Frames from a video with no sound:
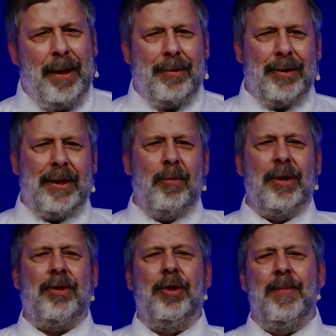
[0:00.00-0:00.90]
because there
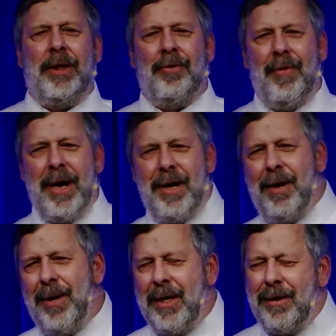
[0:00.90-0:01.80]
was too much
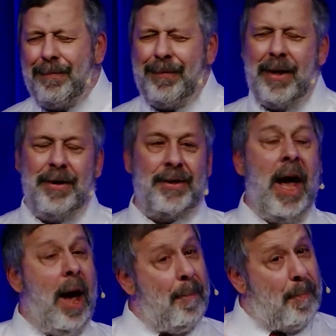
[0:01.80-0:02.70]
radio interference,
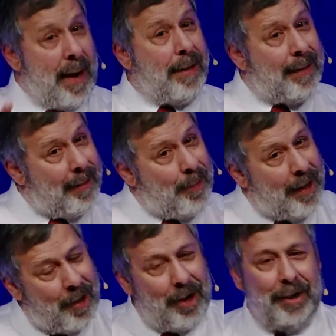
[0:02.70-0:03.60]
but we
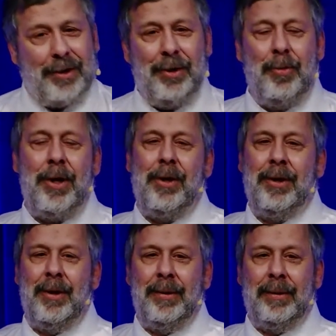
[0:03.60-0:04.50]
got it to work.